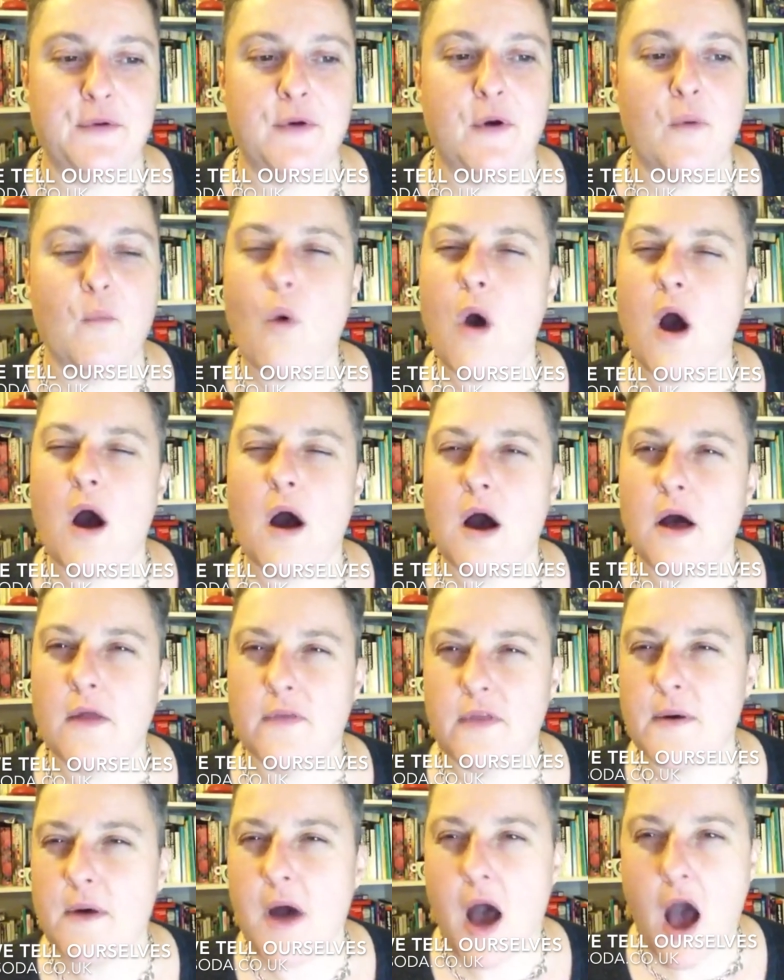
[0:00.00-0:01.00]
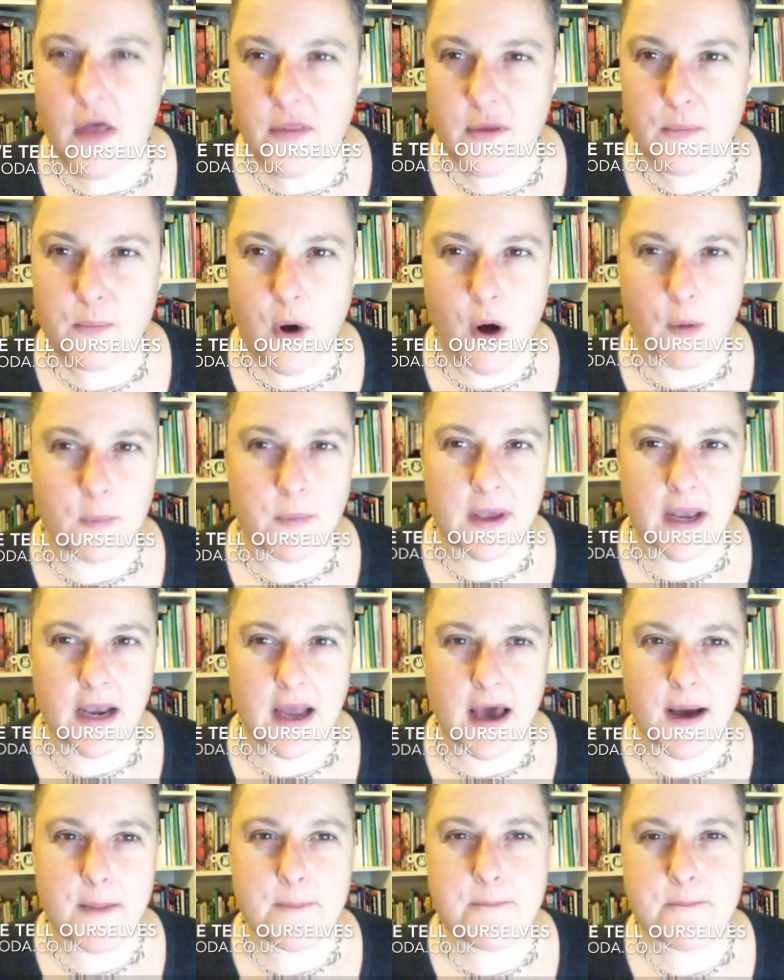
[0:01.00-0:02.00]
What are the other
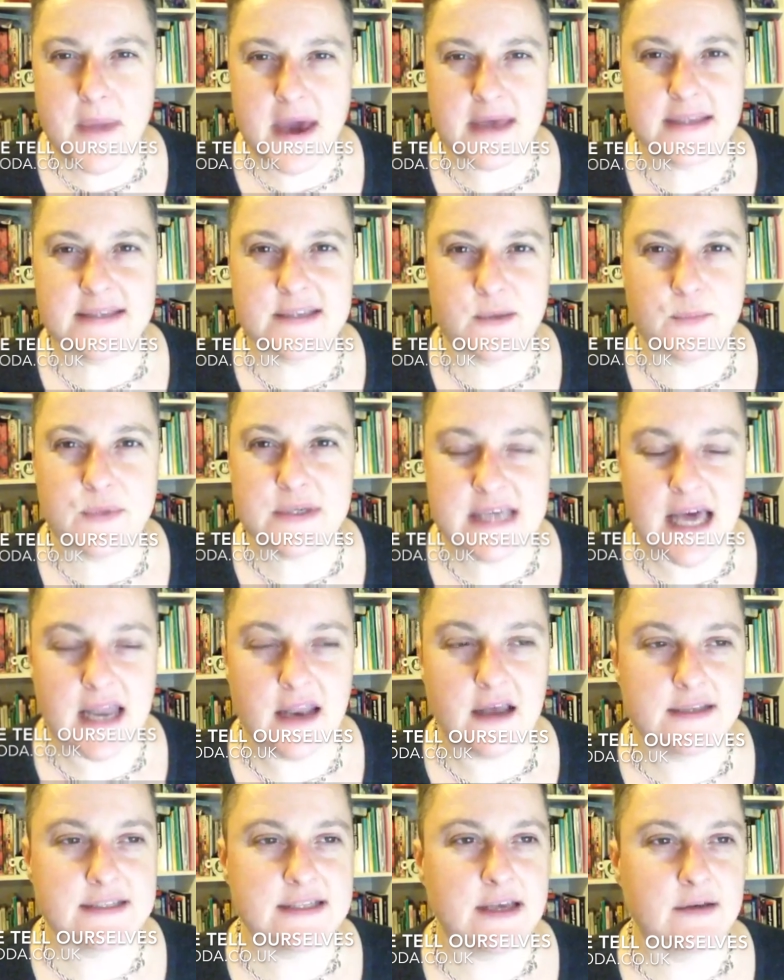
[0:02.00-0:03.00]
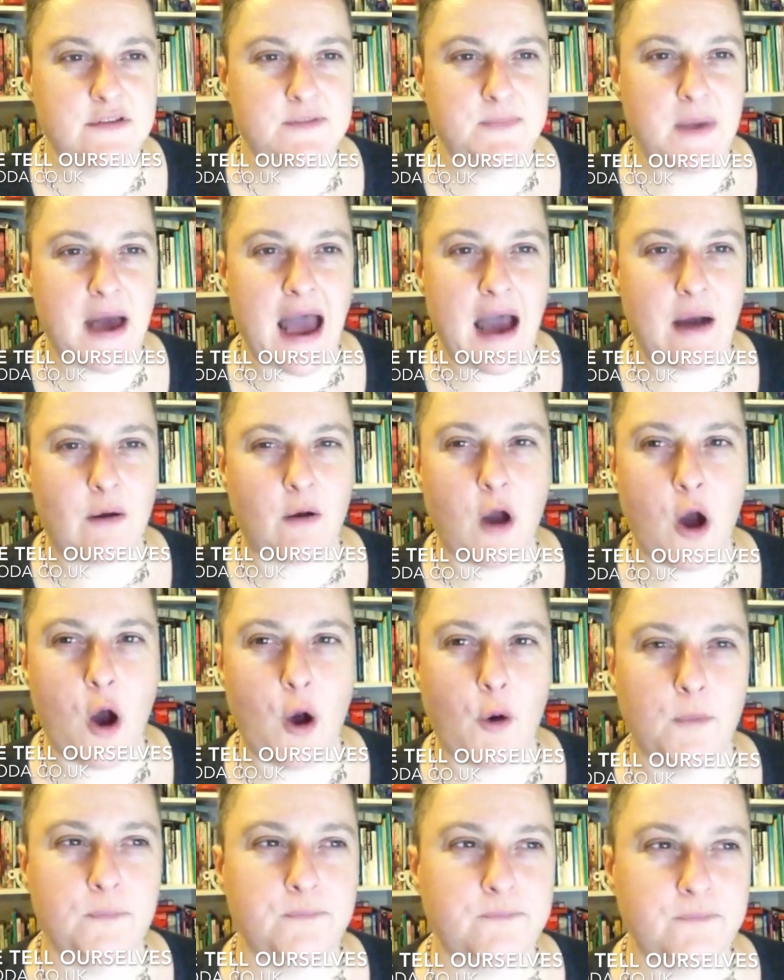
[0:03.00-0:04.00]
popular myths that we tell ourselves about
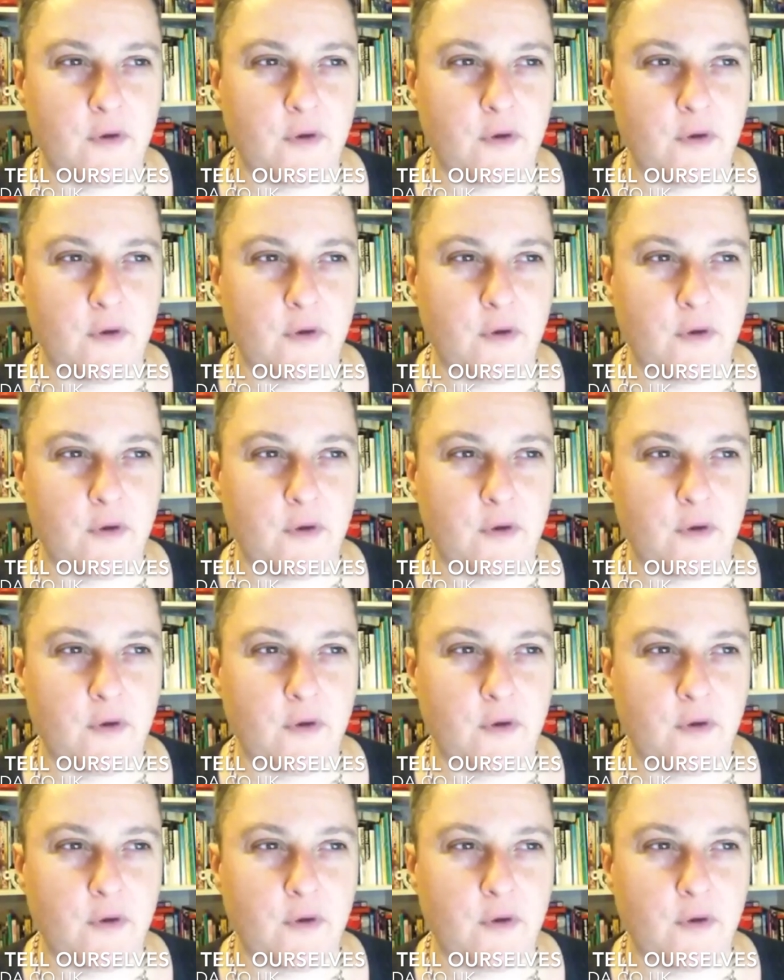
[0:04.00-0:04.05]
alcohol?